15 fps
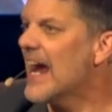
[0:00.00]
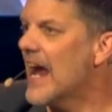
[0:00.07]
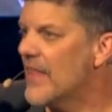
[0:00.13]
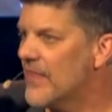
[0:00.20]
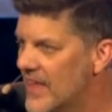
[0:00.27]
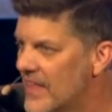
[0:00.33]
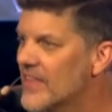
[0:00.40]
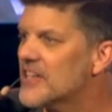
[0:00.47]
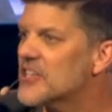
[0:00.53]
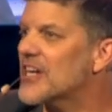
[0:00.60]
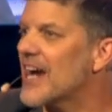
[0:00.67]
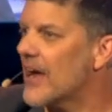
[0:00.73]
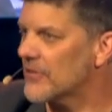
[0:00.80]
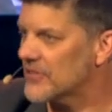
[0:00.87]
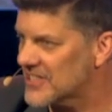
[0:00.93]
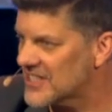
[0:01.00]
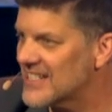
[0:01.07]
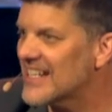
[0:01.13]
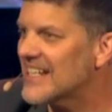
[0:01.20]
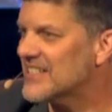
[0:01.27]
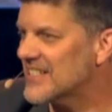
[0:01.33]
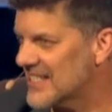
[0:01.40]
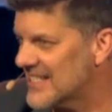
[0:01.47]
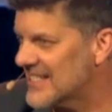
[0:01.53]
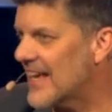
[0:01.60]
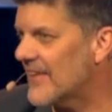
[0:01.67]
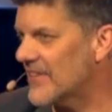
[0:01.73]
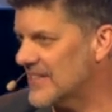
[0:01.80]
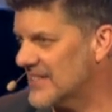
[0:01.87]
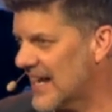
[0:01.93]
and then the child sneezes
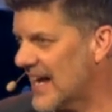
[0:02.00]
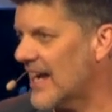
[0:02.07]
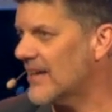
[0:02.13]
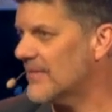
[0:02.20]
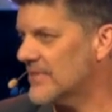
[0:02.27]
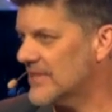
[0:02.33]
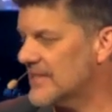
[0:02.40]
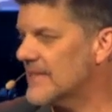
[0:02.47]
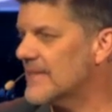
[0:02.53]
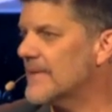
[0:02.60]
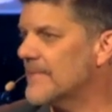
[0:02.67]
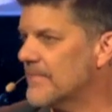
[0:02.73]
7 times.